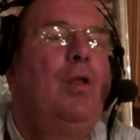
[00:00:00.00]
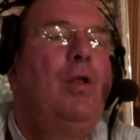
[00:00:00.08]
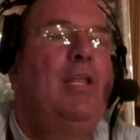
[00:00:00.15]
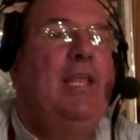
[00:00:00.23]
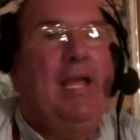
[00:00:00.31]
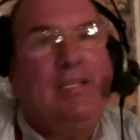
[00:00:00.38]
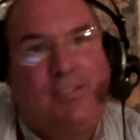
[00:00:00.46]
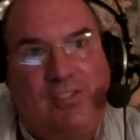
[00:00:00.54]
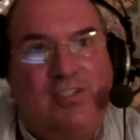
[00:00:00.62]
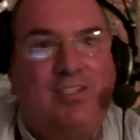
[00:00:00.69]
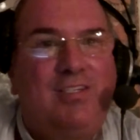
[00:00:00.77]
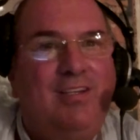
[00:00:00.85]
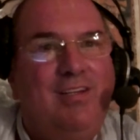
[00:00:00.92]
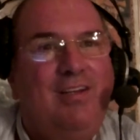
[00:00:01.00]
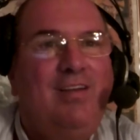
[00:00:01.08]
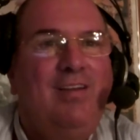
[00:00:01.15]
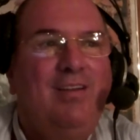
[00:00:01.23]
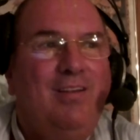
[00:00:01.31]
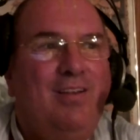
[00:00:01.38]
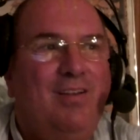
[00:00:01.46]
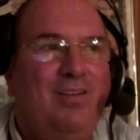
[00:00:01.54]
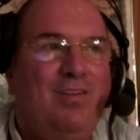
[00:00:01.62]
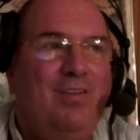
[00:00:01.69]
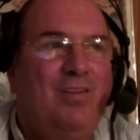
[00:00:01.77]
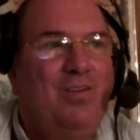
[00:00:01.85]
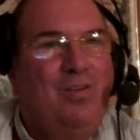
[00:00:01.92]
Yes!
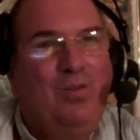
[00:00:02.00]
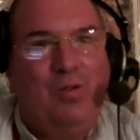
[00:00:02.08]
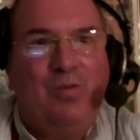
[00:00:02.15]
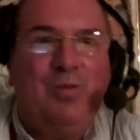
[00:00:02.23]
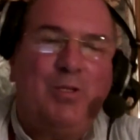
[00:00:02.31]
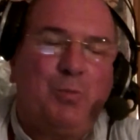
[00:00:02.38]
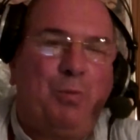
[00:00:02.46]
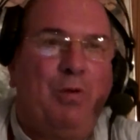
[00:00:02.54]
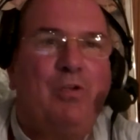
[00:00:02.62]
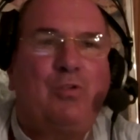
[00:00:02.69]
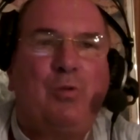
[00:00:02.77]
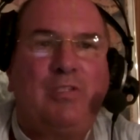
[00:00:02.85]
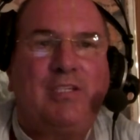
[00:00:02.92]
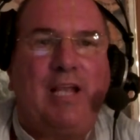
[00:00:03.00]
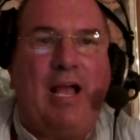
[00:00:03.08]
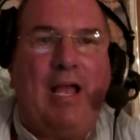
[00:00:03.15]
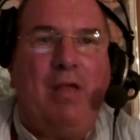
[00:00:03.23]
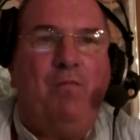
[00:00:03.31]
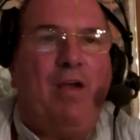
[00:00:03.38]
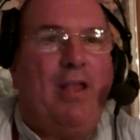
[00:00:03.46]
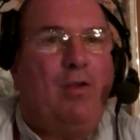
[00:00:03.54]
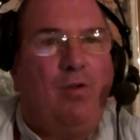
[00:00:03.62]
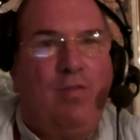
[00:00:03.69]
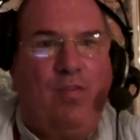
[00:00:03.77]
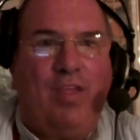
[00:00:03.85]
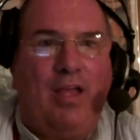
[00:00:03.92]
The spiritual sky,
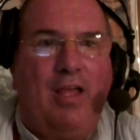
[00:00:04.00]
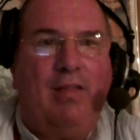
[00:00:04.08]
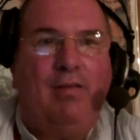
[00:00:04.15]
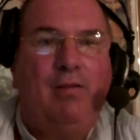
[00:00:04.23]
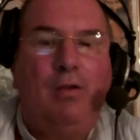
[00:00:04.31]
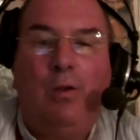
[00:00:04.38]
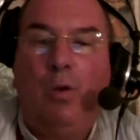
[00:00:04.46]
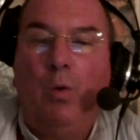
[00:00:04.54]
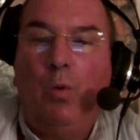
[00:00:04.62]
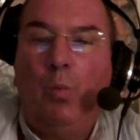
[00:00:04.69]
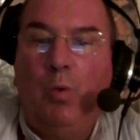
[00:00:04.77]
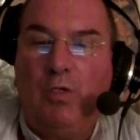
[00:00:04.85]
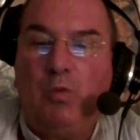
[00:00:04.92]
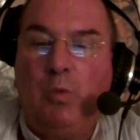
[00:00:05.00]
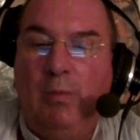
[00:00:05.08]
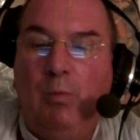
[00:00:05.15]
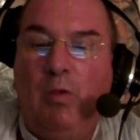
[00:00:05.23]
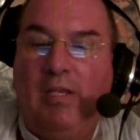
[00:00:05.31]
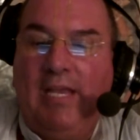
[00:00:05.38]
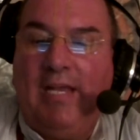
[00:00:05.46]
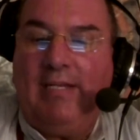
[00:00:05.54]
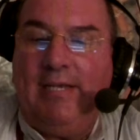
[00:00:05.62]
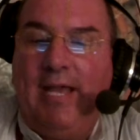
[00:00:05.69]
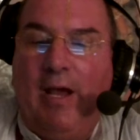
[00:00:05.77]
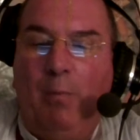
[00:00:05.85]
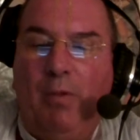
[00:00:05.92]
Vaikuntha, which we will get
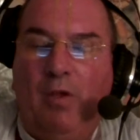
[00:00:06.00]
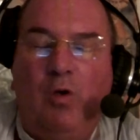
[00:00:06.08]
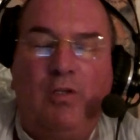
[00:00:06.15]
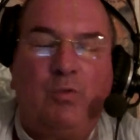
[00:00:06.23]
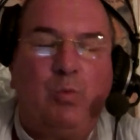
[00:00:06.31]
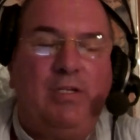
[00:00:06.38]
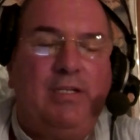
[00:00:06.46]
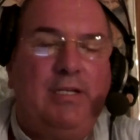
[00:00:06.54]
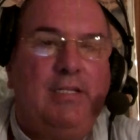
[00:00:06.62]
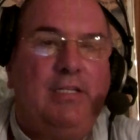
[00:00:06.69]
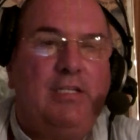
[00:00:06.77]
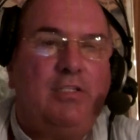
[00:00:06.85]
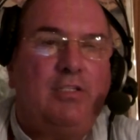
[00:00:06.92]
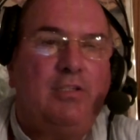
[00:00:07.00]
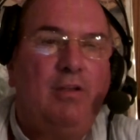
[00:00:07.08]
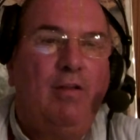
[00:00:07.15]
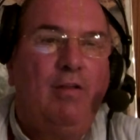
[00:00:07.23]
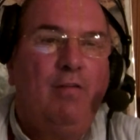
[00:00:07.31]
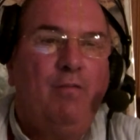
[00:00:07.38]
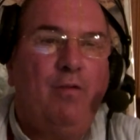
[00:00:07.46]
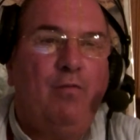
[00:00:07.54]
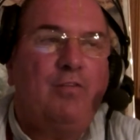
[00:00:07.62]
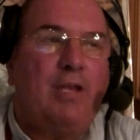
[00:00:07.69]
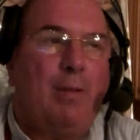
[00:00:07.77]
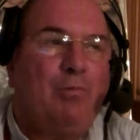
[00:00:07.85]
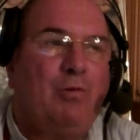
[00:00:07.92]
now because we did this fifth
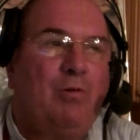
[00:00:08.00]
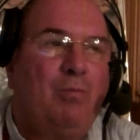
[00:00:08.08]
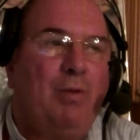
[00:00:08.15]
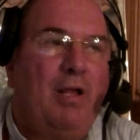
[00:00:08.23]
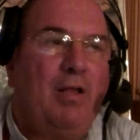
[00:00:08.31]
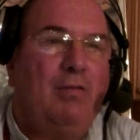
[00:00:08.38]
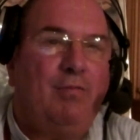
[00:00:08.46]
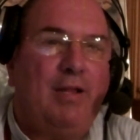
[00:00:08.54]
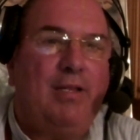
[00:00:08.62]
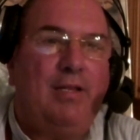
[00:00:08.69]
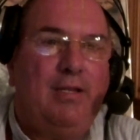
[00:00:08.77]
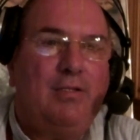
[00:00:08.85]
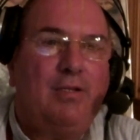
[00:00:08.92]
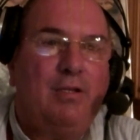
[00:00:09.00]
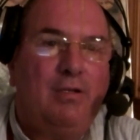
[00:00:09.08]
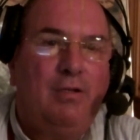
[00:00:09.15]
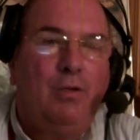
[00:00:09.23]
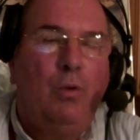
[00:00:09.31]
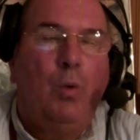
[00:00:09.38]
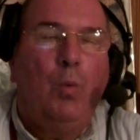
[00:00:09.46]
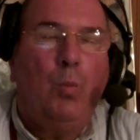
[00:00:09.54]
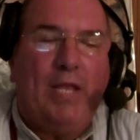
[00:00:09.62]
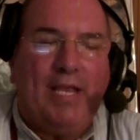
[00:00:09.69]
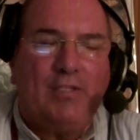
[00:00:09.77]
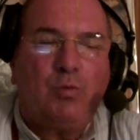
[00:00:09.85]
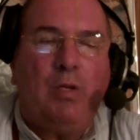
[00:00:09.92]
chapter of Bhagavad Gita.
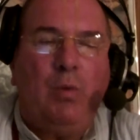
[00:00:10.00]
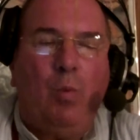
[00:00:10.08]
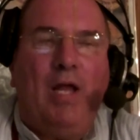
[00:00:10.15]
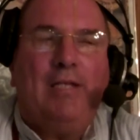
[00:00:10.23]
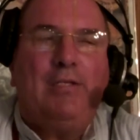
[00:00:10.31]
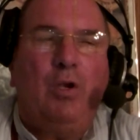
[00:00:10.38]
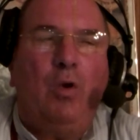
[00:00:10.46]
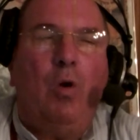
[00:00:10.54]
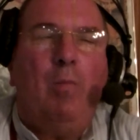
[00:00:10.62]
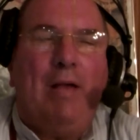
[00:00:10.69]
Yes, we want to go